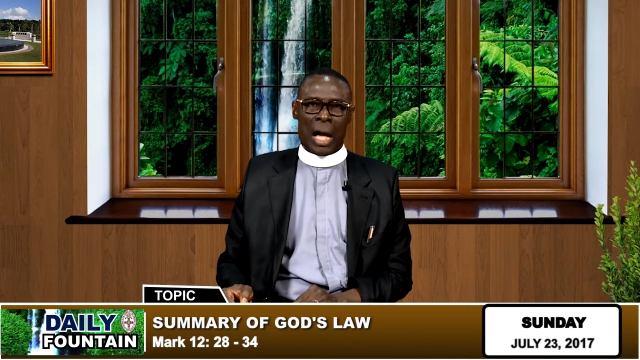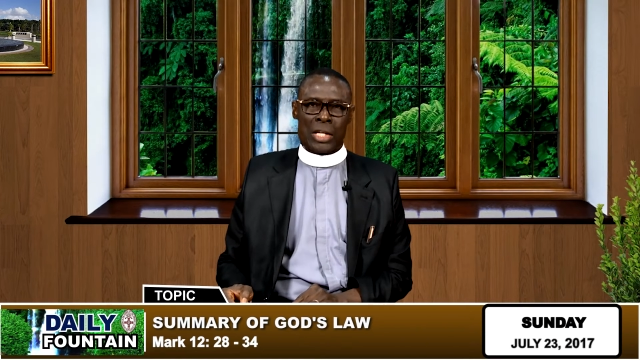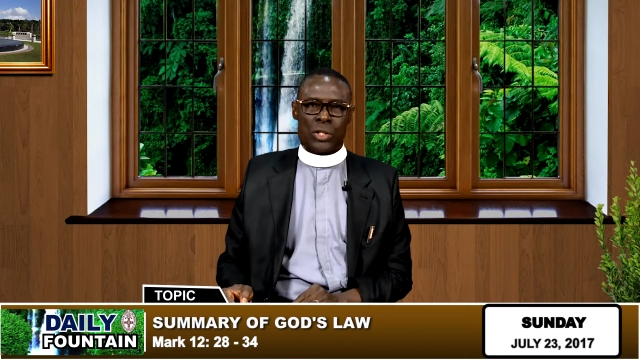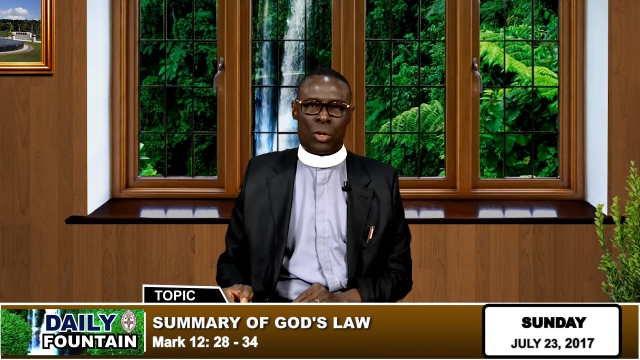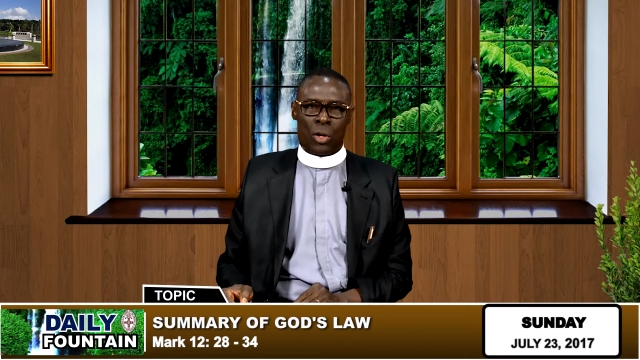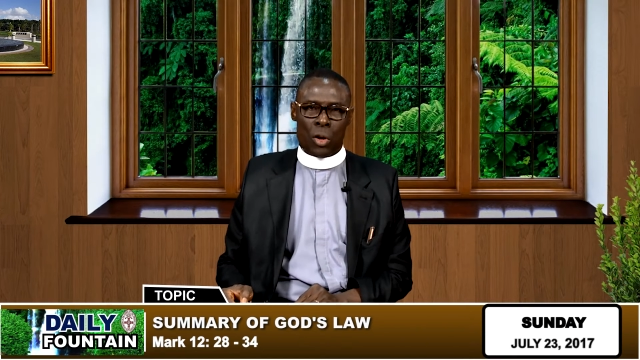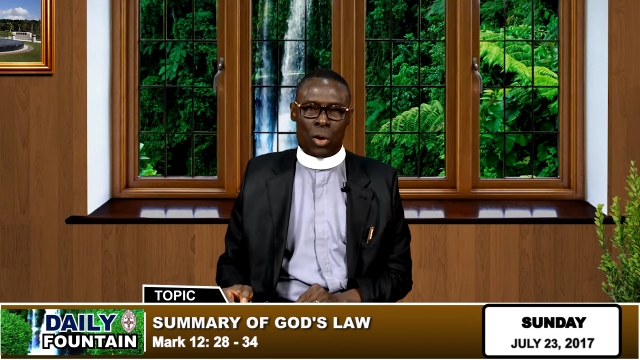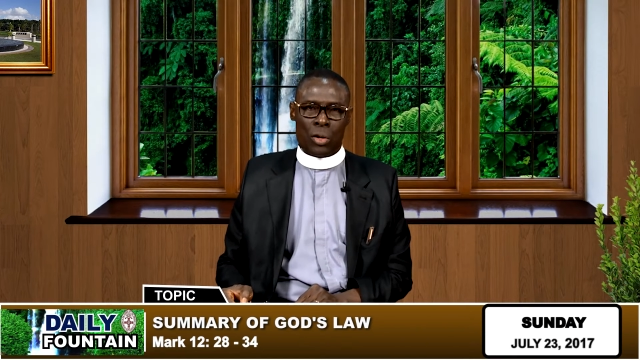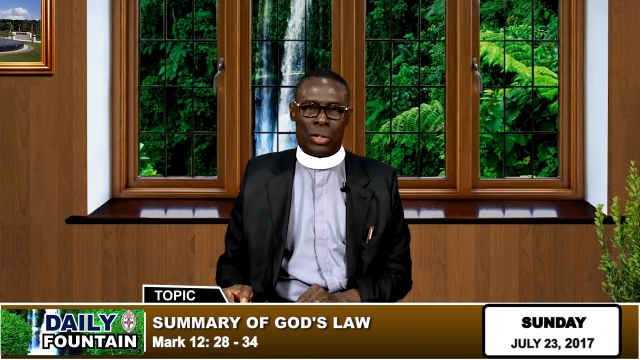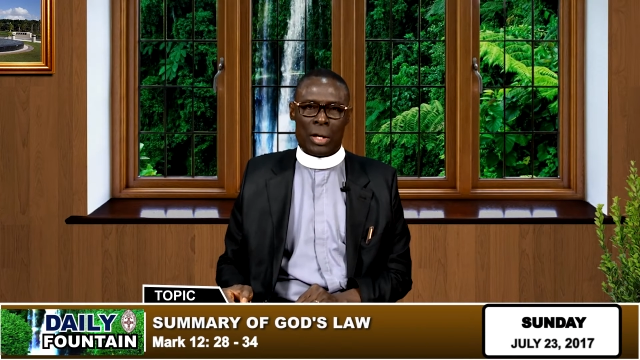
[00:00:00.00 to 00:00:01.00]
as your
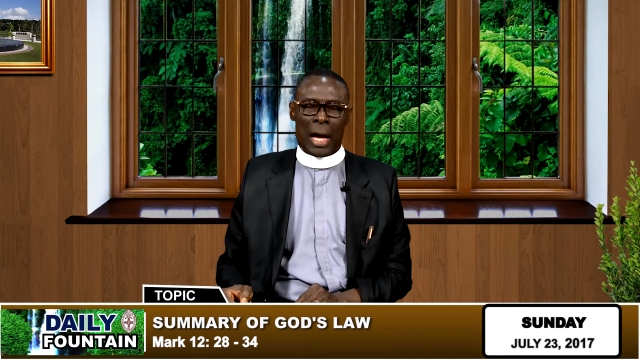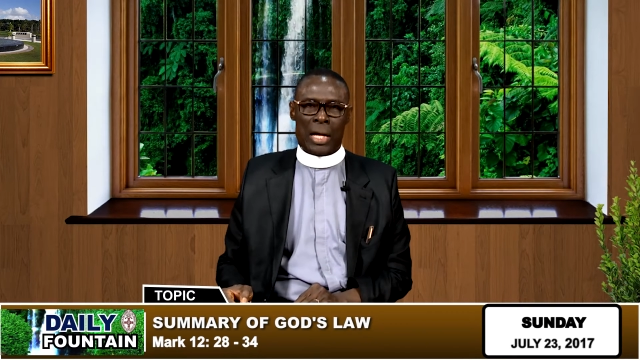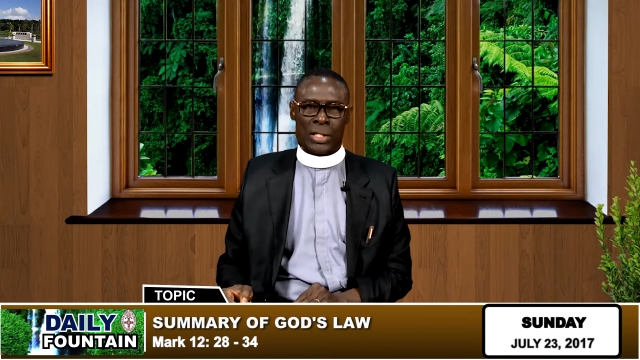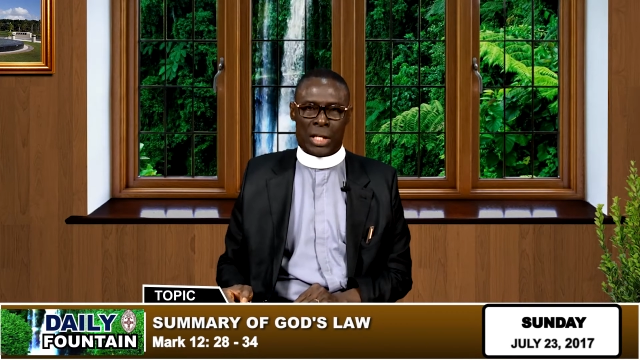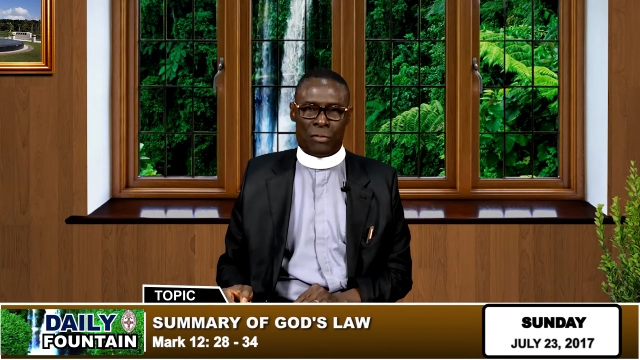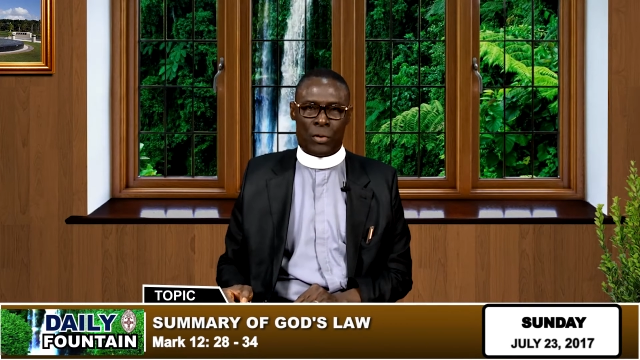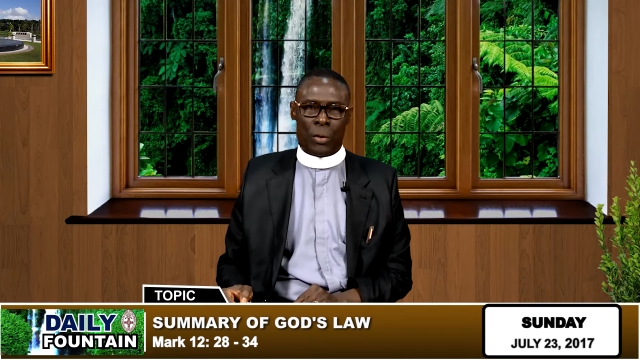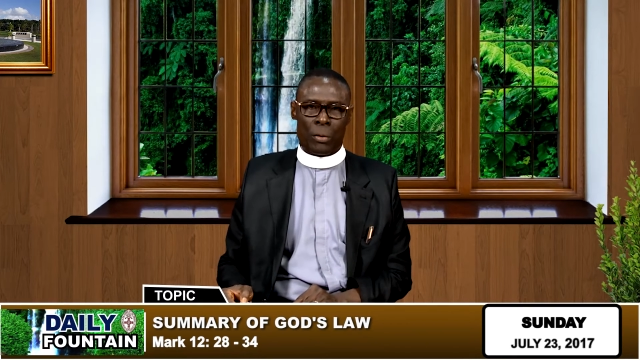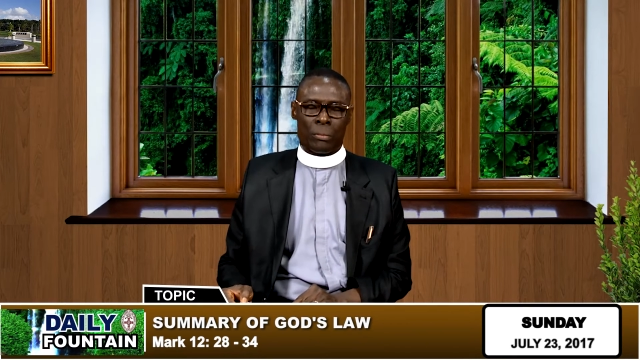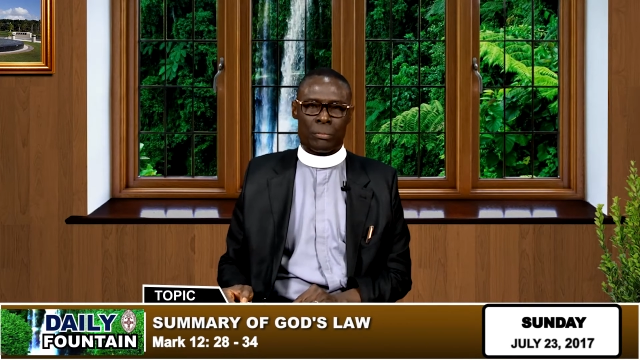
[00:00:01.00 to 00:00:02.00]
Lord and Savior?